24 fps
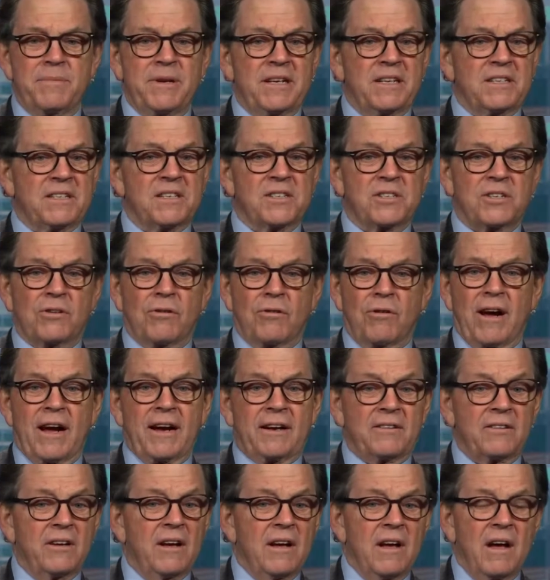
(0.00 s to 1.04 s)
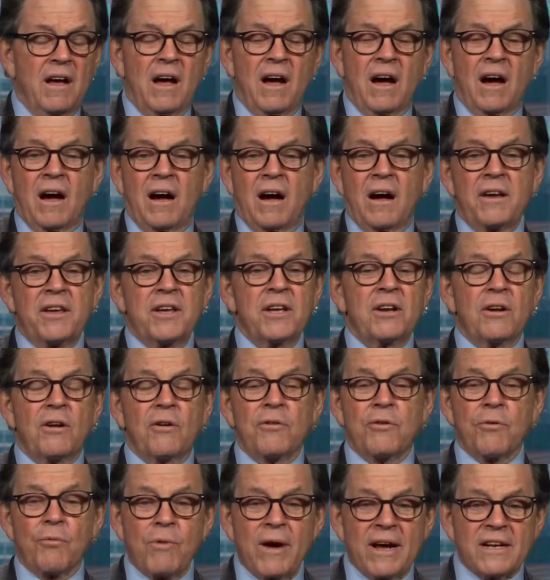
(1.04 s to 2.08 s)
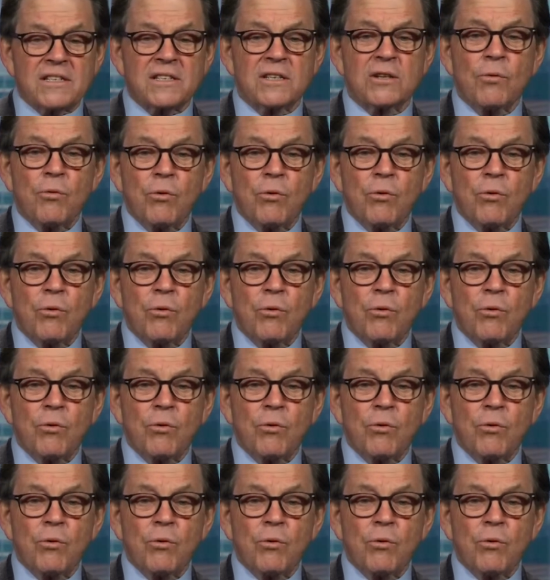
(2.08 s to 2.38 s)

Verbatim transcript: Minutes is correct. Uh, you know, the rest of the